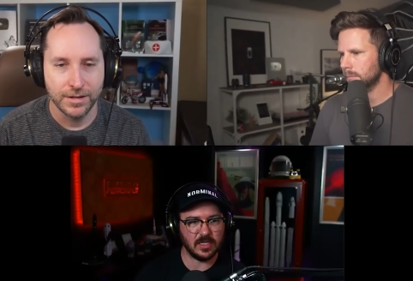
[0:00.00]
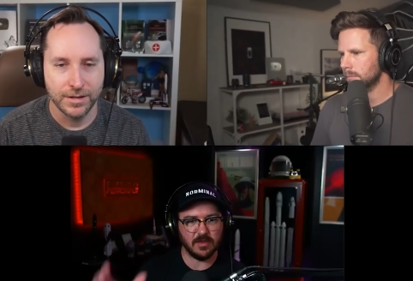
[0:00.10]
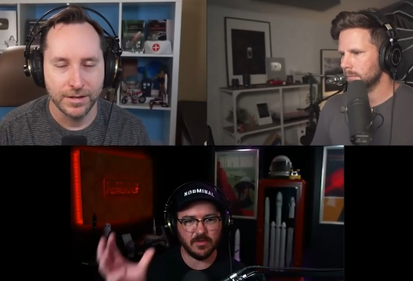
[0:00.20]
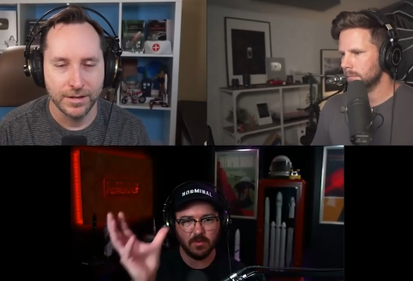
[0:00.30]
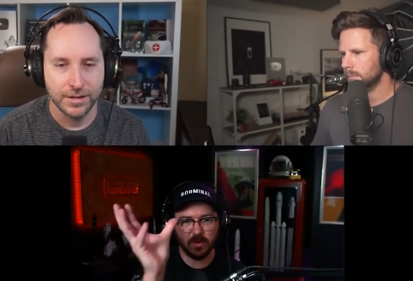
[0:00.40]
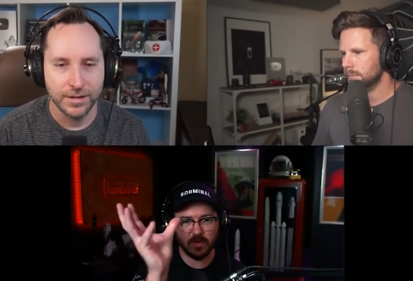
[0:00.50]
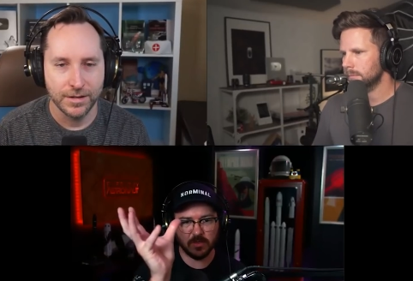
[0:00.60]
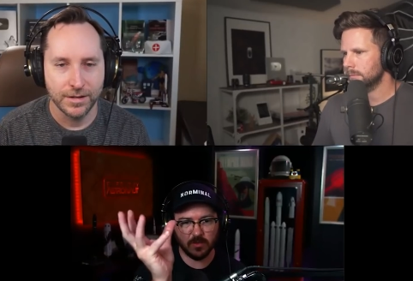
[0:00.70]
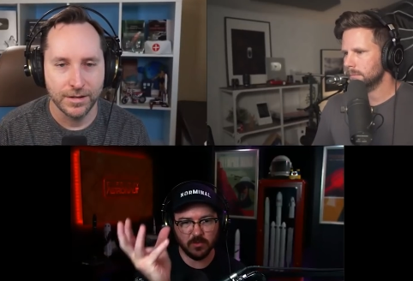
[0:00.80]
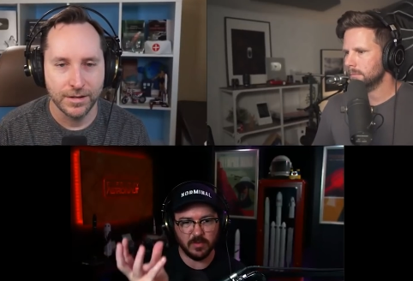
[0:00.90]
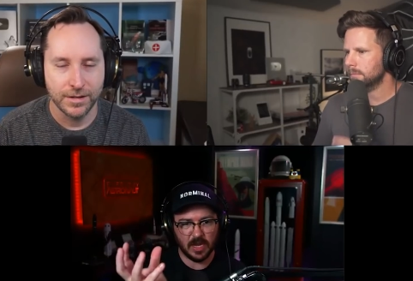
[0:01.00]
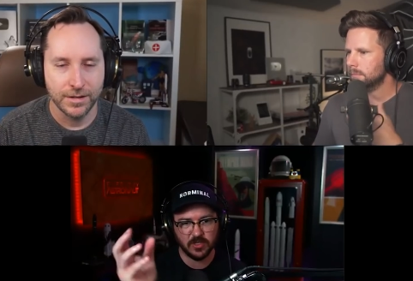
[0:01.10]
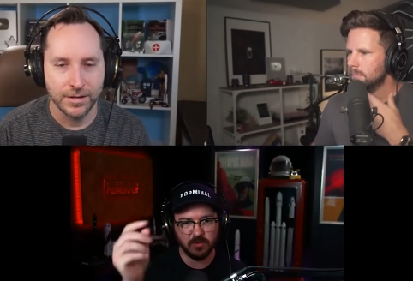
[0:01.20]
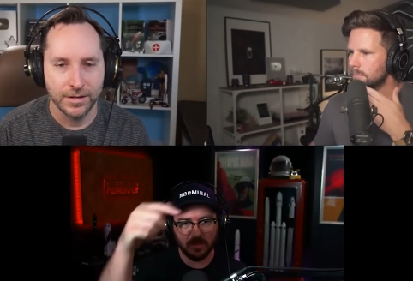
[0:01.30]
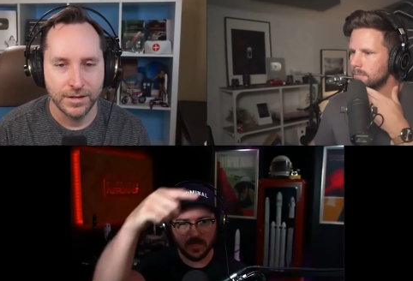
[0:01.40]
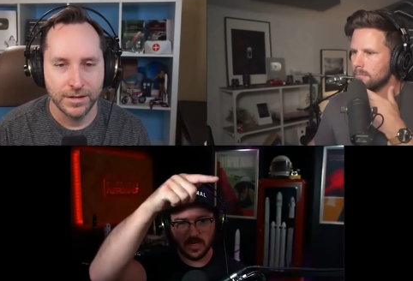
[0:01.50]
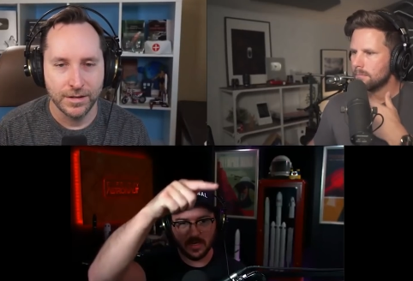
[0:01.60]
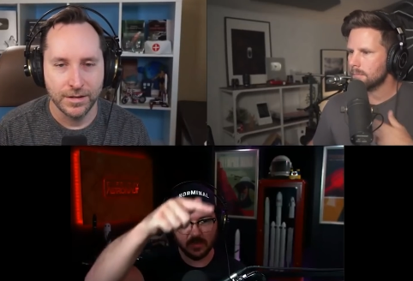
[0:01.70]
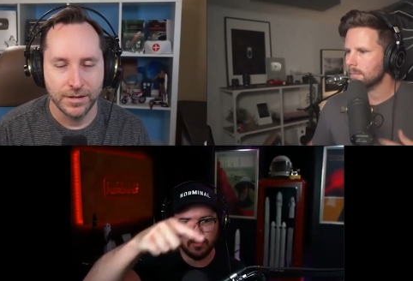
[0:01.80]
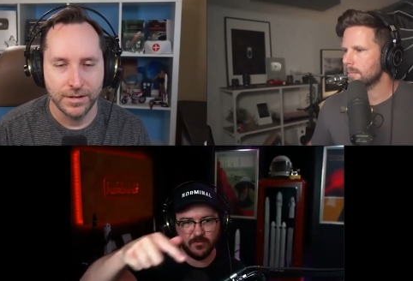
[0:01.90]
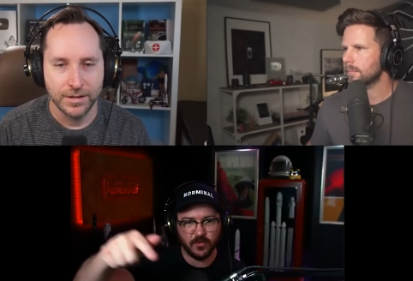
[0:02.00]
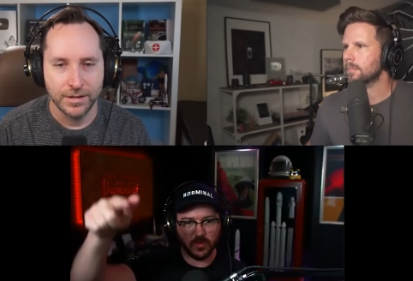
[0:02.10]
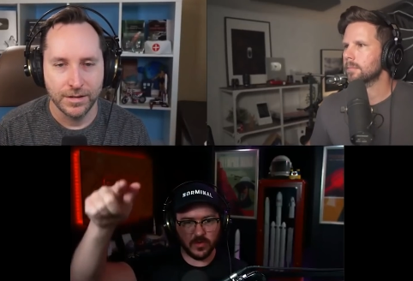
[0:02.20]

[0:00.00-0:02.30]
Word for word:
Speaker 1: level ones will actually be kind of further